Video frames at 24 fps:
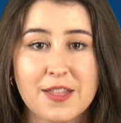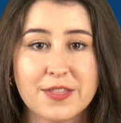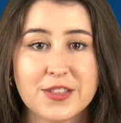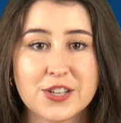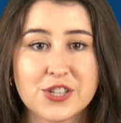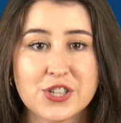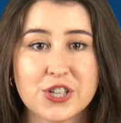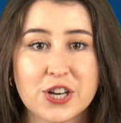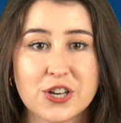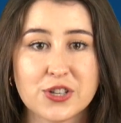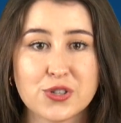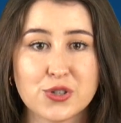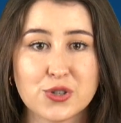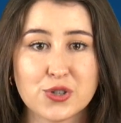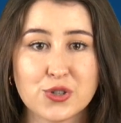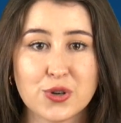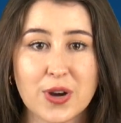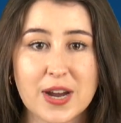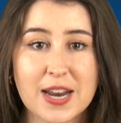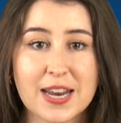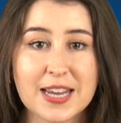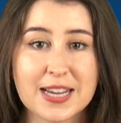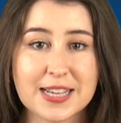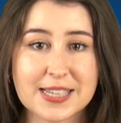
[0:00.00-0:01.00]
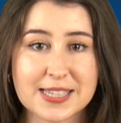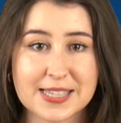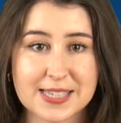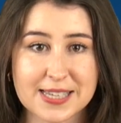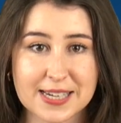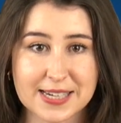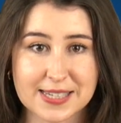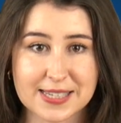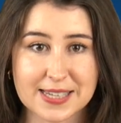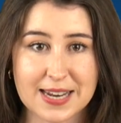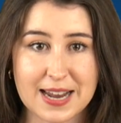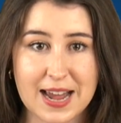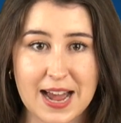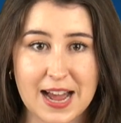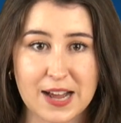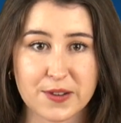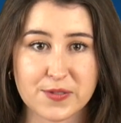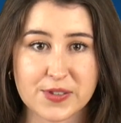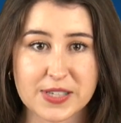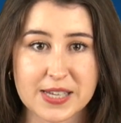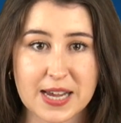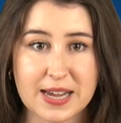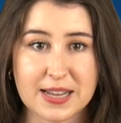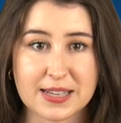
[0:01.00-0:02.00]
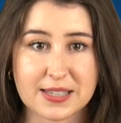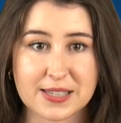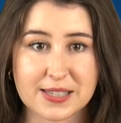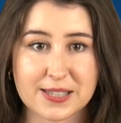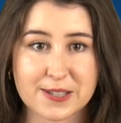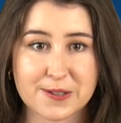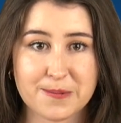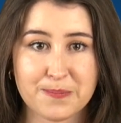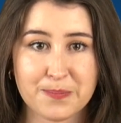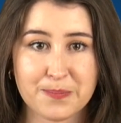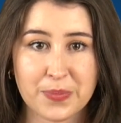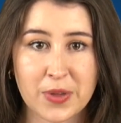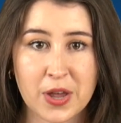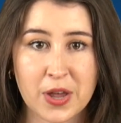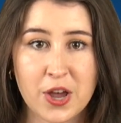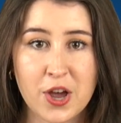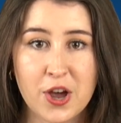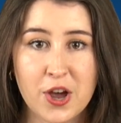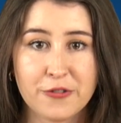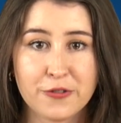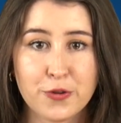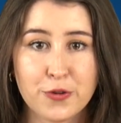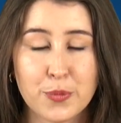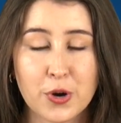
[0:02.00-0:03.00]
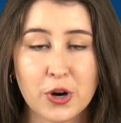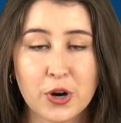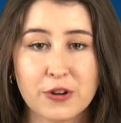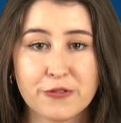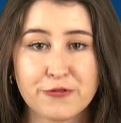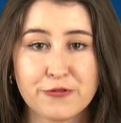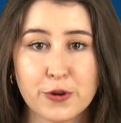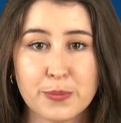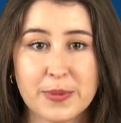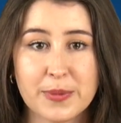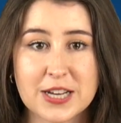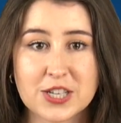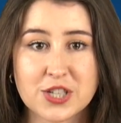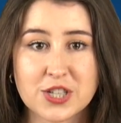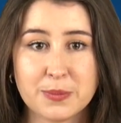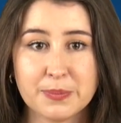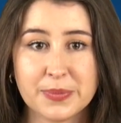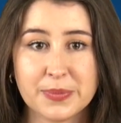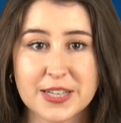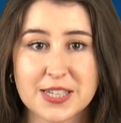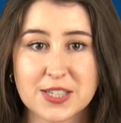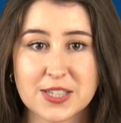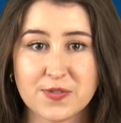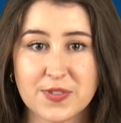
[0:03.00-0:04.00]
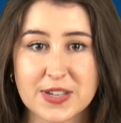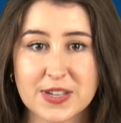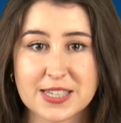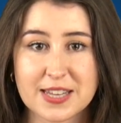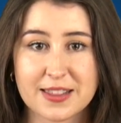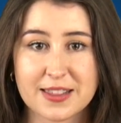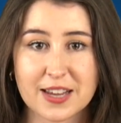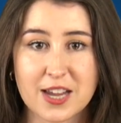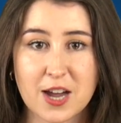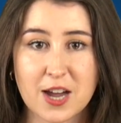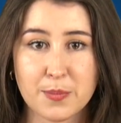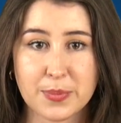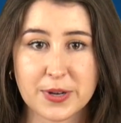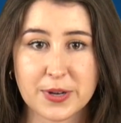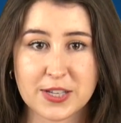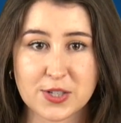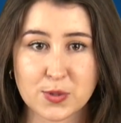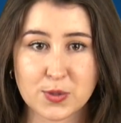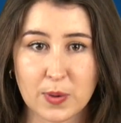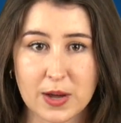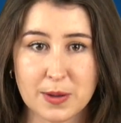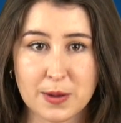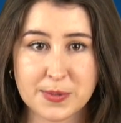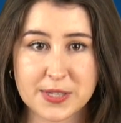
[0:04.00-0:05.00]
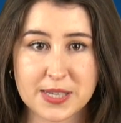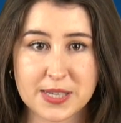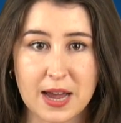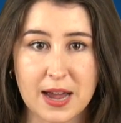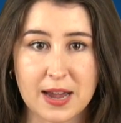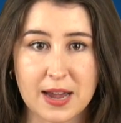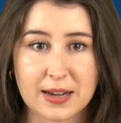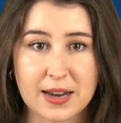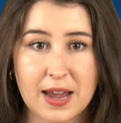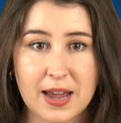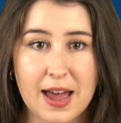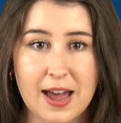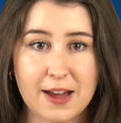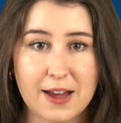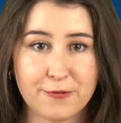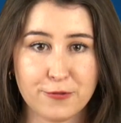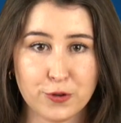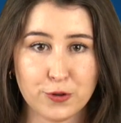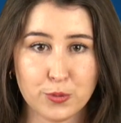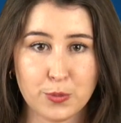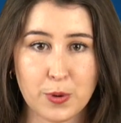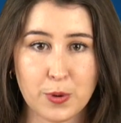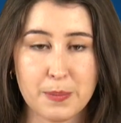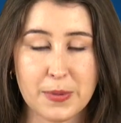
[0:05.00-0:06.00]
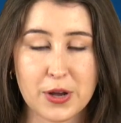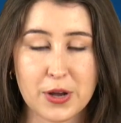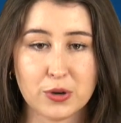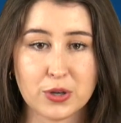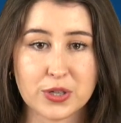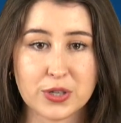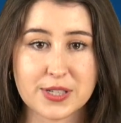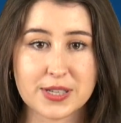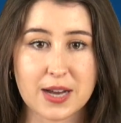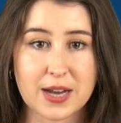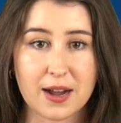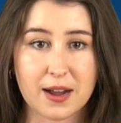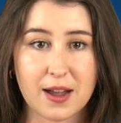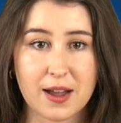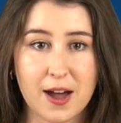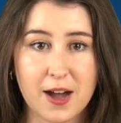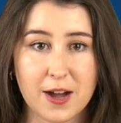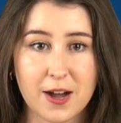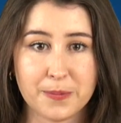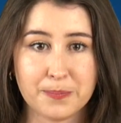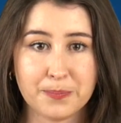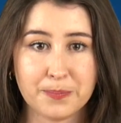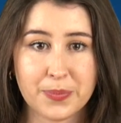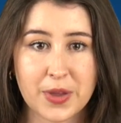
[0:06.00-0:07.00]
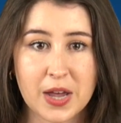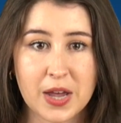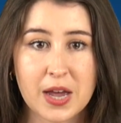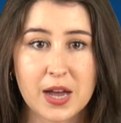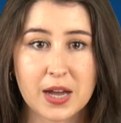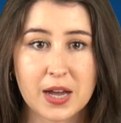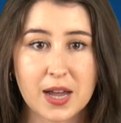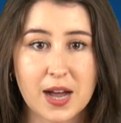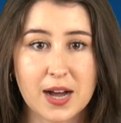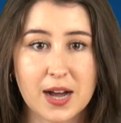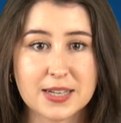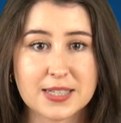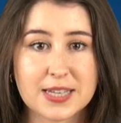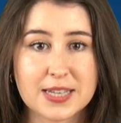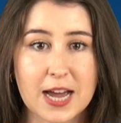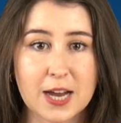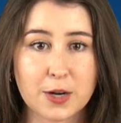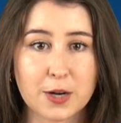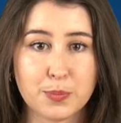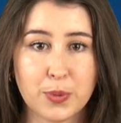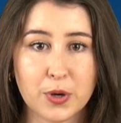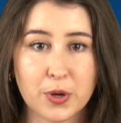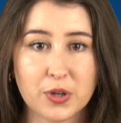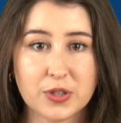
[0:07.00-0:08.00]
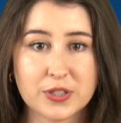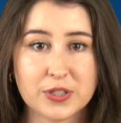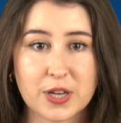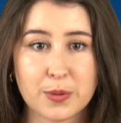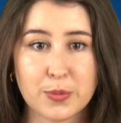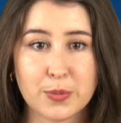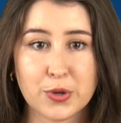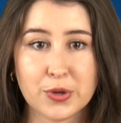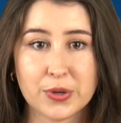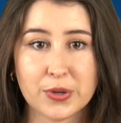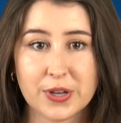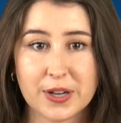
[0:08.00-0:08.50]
The shares are trading at 6.5 cents. For more information, please visit the company's website, avrupaminerals.com. Contact Paul W.